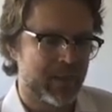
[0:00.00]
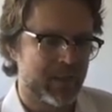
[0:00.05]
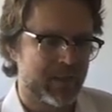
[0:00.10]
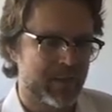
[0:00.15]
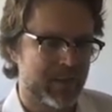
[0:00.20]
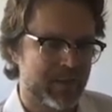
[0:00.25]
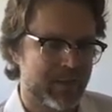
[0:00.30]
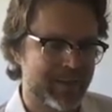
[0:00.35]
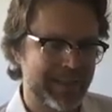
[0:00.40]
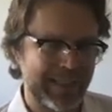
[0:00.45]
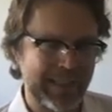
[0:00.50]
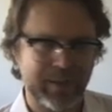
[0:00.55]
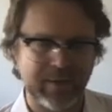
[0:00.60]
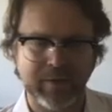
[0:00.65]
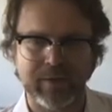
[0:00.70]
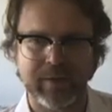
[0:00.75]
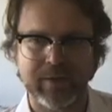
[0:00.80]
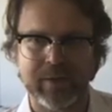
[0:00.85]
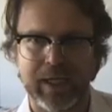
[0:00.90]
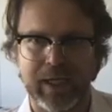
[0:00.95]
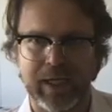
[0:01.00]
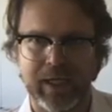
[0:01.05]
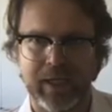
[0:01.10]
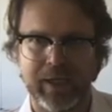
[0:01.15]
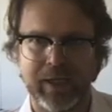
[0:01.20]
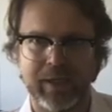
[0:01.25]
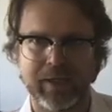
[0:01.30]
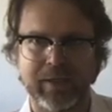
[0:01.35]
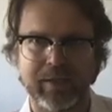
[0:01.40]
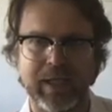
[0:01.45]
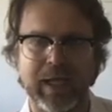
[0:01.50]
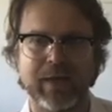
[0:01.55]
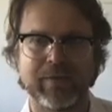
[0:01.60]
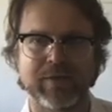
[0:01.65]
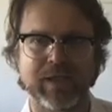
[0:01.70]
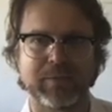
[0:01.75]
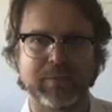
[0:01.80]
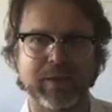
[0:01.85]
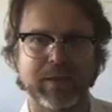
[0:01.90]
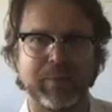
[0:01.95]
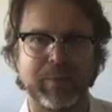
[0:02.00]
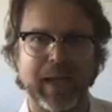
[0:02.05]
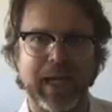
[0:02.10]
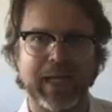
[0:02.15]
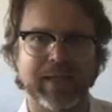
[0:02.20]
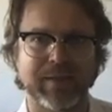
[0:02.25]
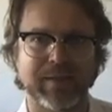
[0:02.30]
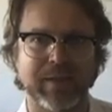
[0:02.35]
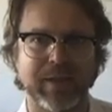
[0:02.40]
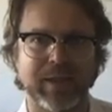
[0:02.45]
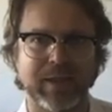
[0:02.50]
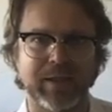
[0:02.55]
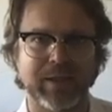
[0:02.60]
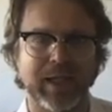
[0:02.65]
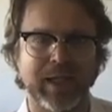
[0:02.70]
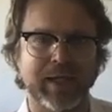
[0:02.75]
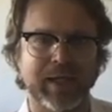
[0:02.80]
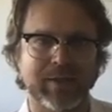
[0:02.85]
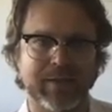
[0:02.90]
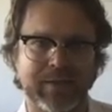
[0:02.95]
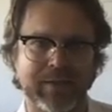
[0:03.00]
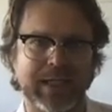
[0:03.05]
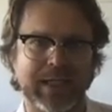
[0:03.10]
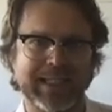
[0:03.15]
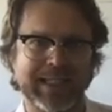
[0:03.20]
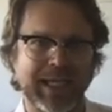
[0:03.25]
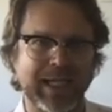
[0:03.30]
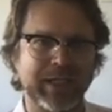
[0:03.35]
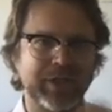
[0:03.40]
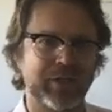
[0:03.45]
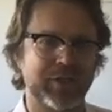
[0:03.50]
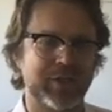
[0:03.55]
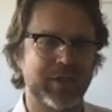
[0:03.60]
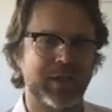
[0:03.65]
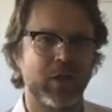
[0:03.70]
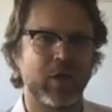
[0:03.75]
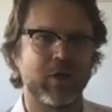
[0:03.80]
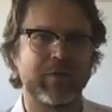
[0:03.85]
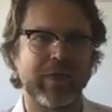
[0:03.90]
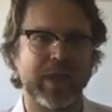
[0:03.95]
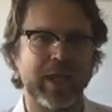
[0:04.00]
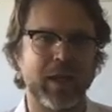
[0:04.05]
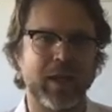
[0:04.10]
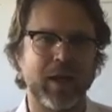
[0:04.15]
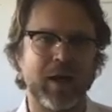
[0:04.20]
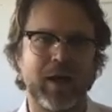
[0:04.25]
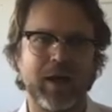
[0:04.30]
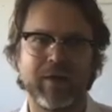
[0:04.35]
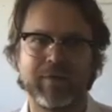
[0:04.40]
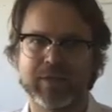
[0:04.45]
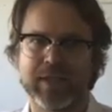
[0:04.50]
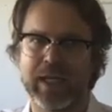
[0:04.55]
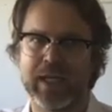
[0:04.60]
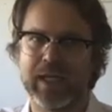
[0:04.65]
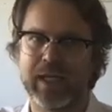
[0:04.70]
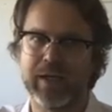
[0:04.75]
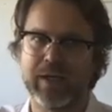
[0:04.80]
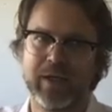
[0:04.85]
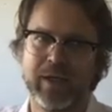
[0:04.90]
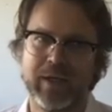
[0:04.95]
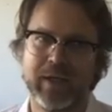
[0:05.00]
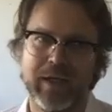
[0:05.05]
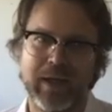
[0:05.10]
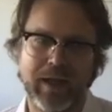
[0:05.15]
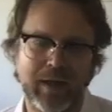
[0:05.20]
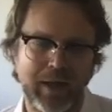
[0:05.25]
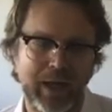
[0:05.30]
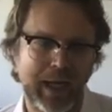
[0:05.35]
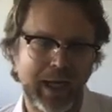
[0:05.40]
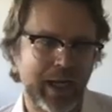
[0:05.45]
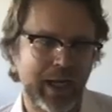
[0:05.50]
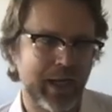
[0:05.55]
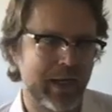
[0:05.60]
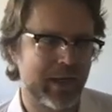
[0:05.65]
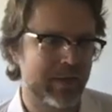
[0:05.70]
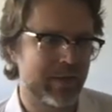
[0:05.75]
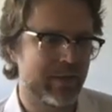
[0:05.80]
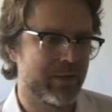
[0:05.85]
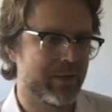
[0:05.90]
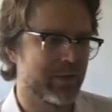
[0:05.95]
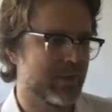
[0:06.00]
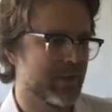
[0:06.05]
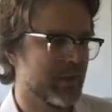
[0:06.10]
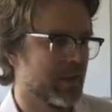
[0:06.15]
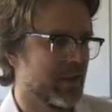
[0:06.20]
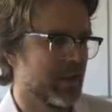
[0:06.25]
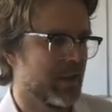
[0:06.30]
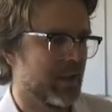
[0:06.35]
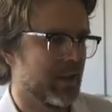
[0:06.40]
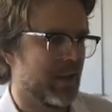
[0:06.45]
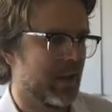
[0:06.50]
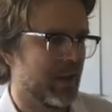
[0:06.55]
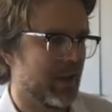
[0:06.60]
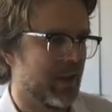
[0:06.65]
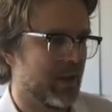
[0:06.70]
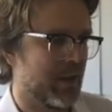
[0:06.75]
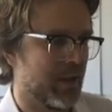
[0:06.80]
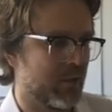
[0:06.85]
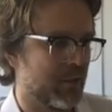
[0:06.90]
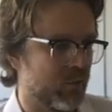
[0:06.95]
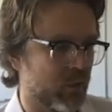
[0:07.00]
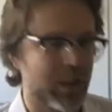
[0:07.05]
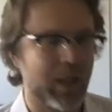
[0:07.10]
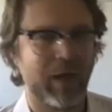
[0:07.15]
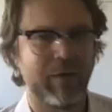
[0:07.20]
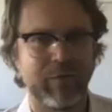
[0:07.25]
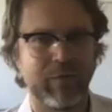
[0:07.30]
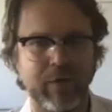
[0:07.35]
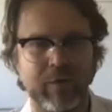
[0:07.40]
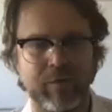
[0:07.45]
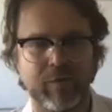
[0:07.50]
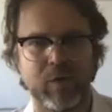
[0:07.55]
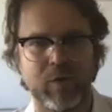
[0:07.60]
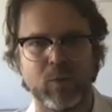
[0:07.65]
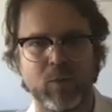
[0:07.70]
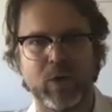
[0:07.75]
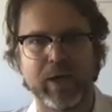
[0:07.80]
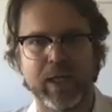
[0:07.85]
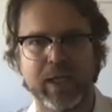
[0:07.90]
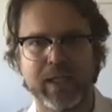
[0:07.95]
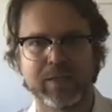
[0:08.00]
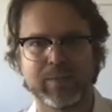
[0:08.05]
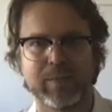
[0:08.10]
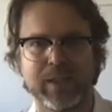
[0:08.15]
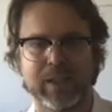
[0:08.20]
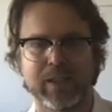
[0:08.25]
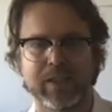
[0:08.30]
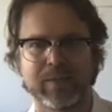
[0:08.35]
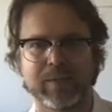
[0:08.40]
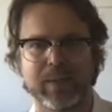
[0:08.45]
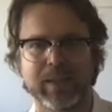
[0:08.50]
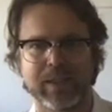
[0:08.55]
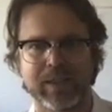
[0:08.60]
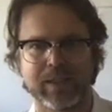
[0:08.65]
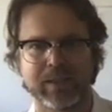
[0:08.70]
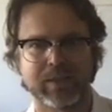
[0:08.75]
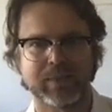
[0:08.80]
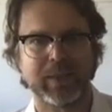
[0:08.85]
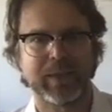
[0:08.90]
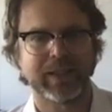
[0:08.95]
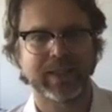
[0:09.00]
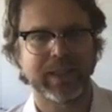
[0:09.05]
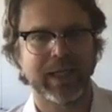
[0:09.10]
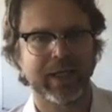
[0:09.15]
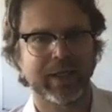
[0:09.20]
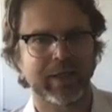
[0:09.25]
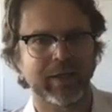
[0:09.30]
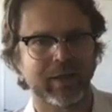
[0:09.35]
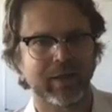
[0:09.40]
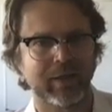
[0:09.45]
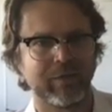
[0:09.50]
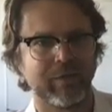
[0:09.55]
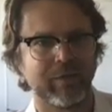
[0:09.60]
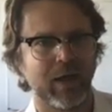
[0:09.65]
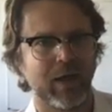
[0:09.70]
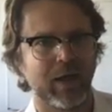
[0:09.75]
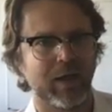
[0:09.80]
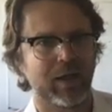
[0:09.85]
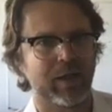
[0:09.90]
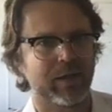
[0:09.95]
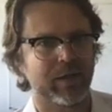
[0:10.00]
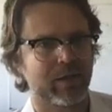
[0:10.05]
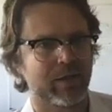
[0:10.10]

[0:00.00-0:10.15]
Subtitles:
centered and have some capacity to exercise agency over their lives and recover from what has been a spectacularly violent